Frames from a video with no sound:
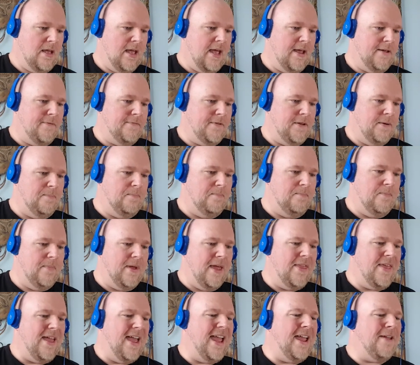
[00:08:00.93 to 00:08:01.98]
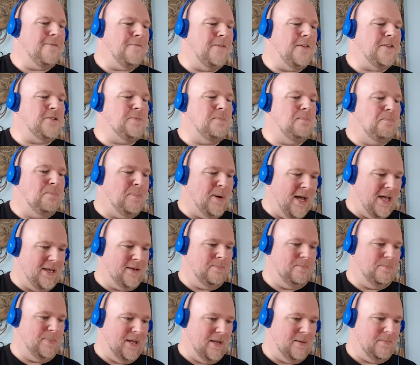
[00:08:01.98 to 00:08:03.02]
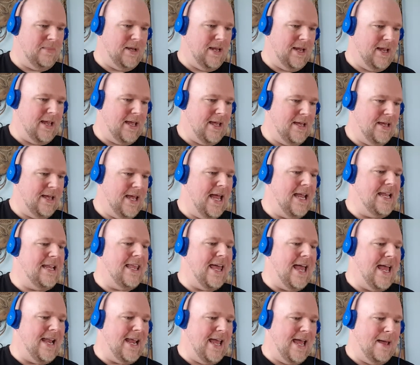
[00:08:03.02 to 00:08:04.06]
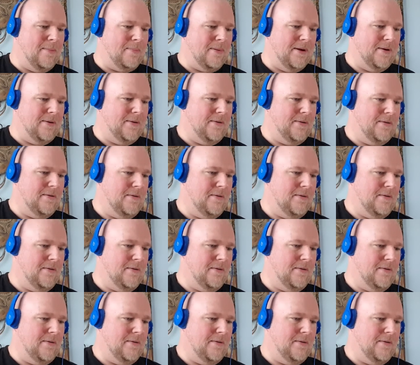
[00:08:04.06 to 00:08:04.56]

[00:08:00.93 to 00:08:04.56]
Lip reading: Aphid. The aphid's butt bit me. How did that happen?